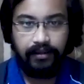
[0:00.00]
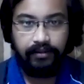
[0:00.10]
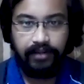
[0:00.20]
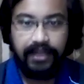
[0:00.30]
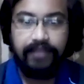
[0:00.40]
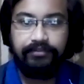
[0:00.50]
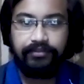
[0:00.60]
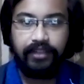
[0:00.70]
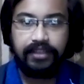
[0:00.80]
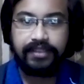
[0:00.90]
relieve
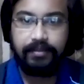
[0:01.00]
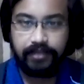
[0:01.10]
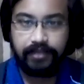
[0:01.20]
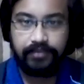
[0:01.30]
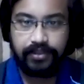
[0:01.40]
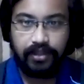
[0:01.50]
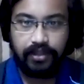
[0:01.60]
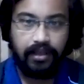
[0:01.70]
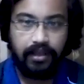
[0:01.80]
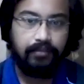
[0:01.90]
the symptoms,
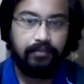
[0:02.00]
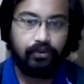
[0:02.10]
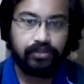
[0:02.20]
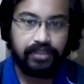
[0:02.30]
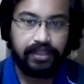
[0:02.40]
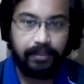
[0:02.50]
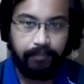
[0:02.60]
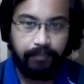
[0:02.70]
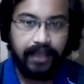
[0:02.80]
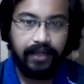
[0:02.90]
mostly the
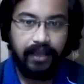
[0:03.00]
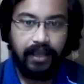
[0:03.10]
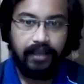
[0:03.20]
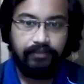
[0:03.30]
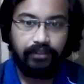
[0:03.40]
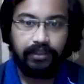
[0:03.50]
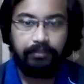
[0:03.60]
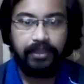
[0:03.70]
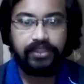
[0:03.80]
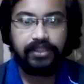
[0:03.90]
pain for the
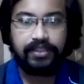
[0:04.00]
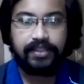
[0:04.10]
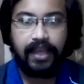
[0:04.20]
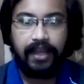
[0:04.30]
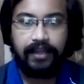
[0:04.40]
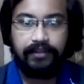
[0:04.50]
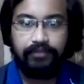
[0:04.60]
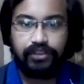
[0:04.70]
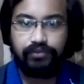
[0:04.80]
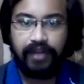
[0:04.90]
patients, and
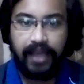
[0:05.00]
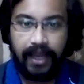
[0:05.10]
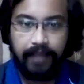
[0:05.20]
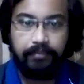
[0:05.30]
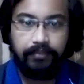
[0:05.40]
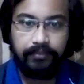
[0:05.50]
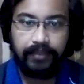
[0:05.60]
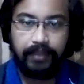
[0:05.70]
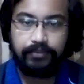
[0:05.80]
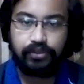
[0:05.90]
which will help
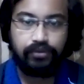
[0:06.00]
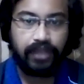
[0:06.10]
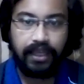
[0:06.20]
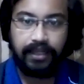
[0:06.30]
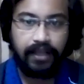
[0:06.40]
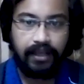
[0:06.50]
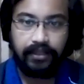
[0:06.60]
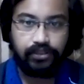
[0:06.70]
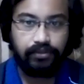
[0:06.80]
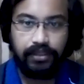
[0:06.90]
them to regain
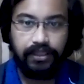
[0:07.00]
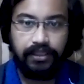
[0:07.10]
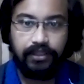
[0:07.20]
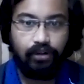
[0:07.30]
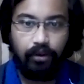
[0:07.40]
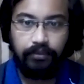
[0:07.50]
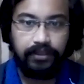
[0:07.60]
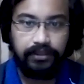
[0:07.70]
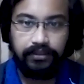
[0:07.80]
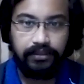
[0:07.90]
actually the
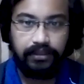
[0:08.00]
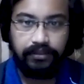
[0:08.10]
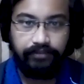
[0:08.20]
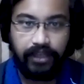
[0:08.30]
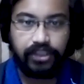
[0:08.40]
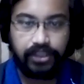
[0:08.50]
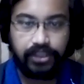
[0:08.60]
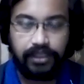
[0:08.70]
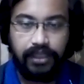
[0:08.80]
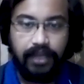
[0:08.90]
normal function
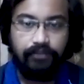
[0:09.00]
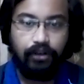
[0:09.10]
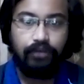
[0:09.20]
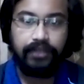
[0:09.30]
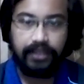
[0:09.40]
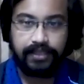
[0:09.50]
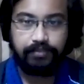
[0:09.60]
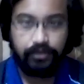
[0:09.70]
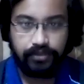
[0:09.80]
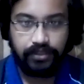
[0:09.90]
following this
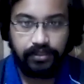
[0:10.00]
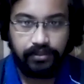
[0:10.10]
process.